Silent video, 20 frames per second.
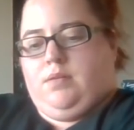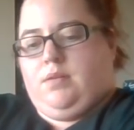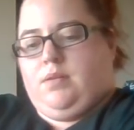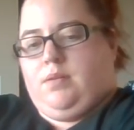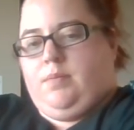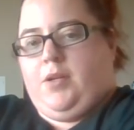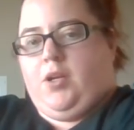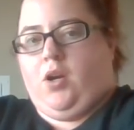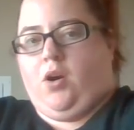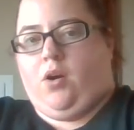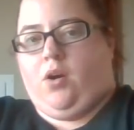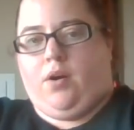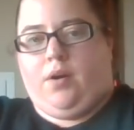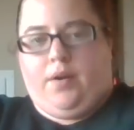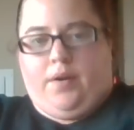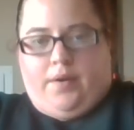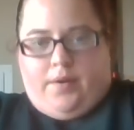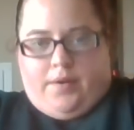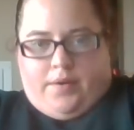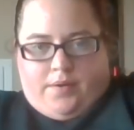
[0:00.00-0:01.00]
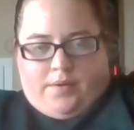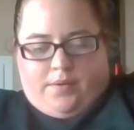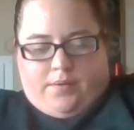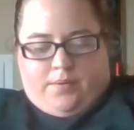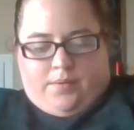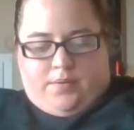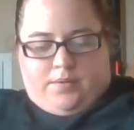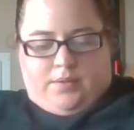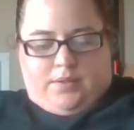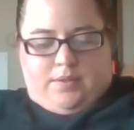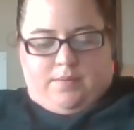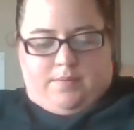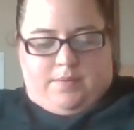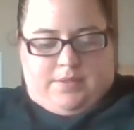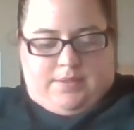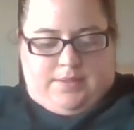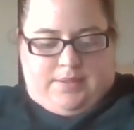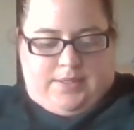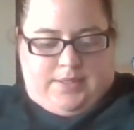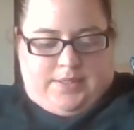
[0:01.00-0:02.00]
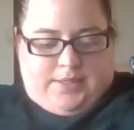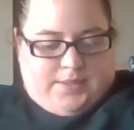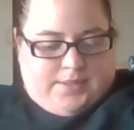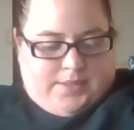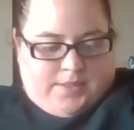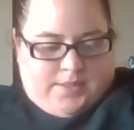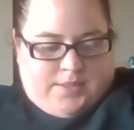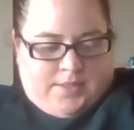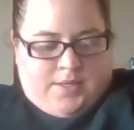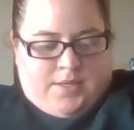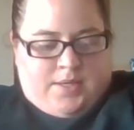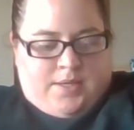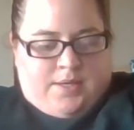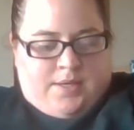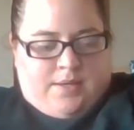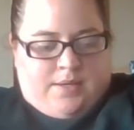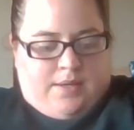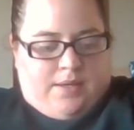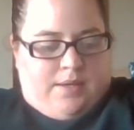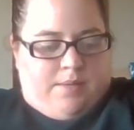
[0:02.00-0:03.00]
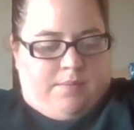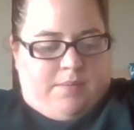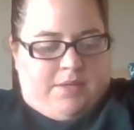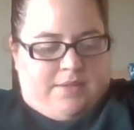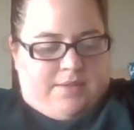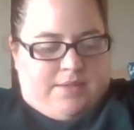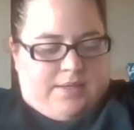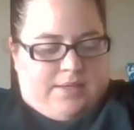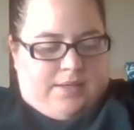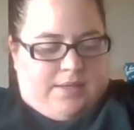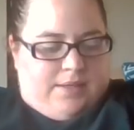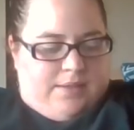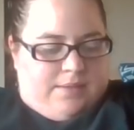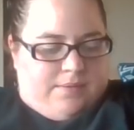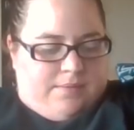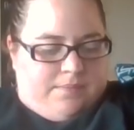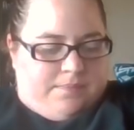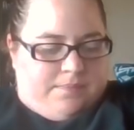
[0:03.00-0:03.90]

It's hard to do. Give me a second.